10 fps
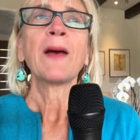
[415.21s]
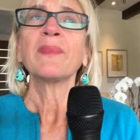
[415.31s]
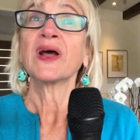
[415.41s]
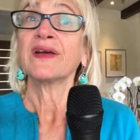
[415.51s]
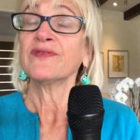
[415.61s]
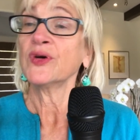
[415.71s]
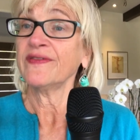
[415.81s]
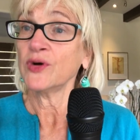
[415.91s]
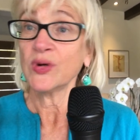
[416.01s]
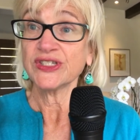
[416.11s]
But if you
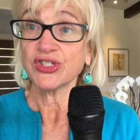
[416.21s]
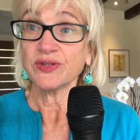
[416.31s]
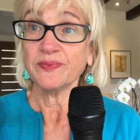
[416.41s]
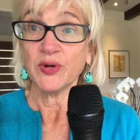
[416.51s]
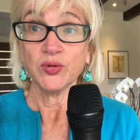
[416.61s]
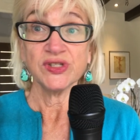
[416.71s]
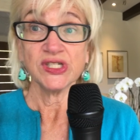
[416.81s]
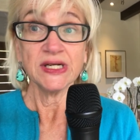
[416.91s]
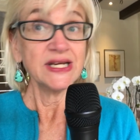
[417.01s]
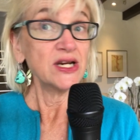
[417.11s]
have a question,
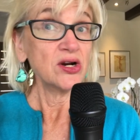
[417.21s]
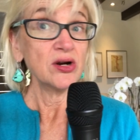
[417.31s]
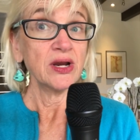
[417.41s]
post it here,